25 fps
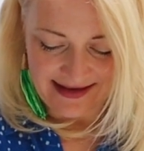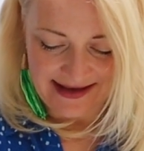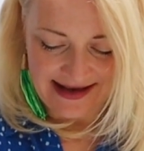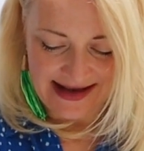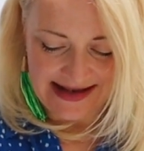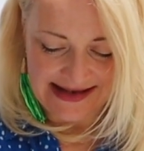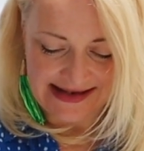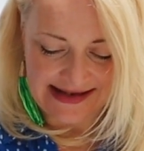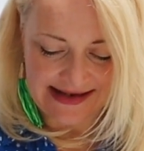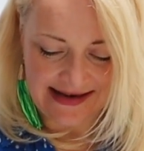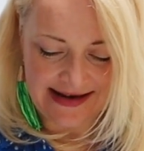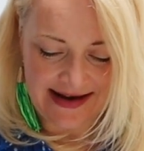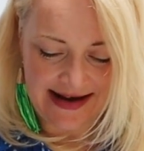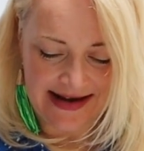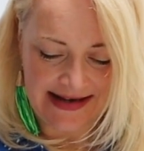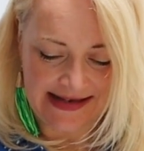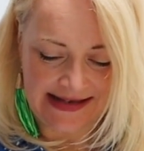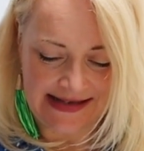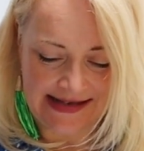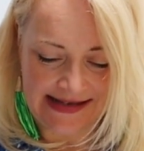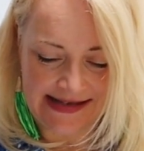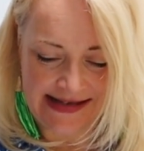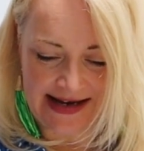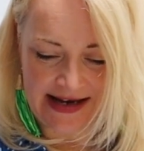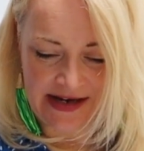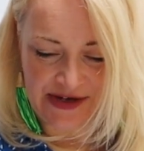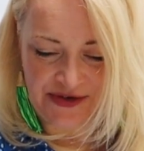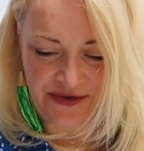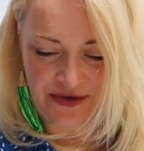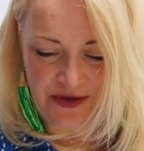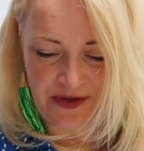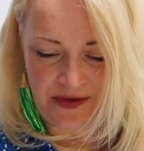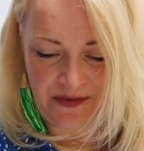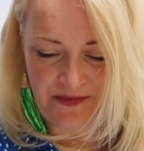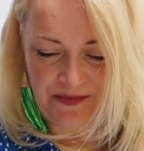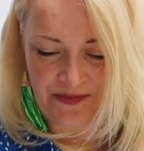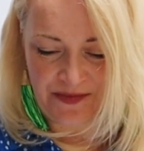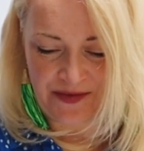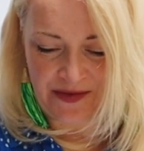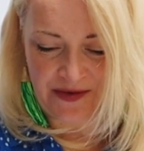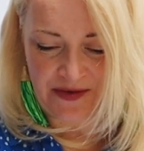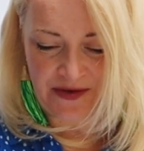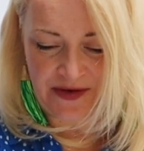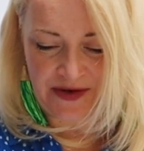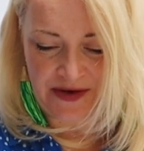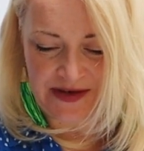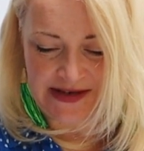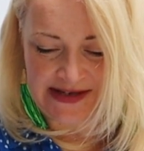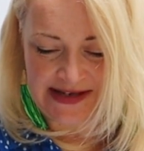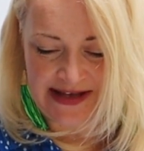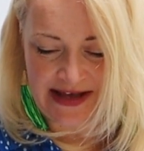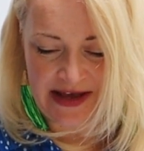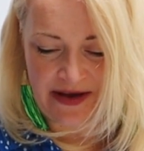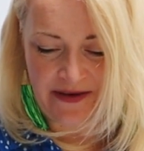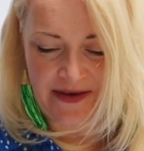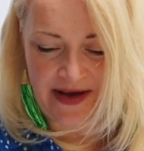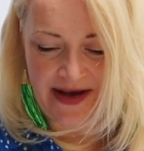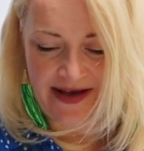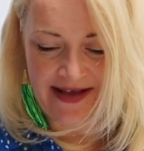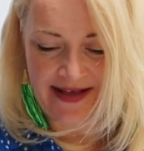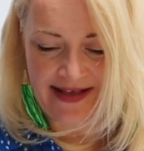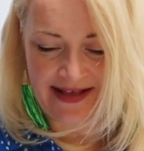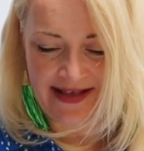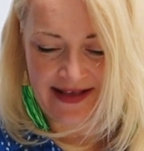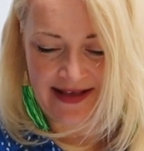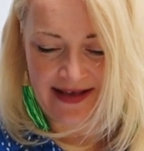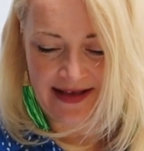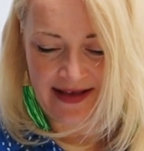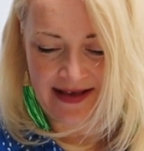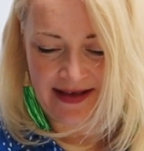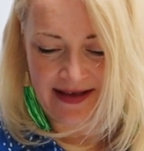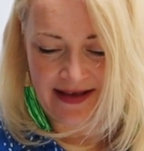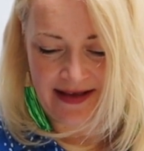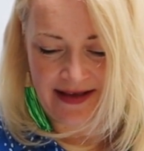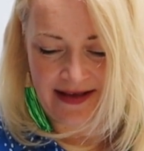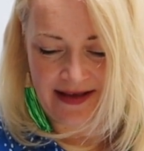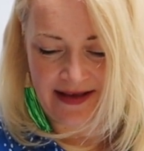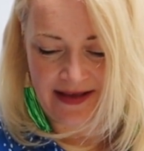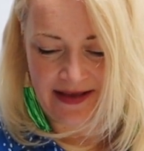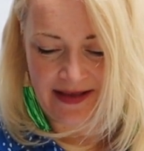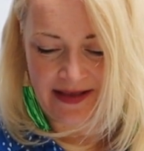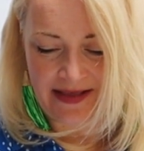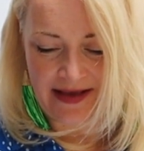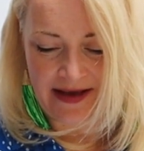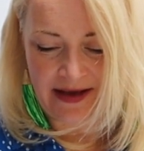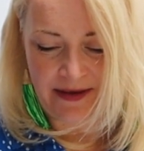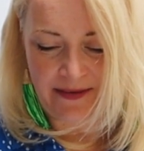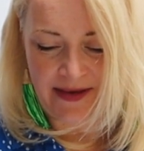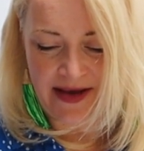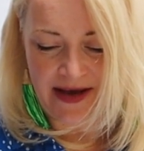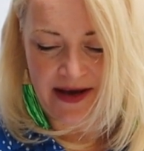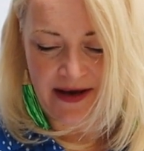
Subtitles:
it's nice and central on your skewer. There we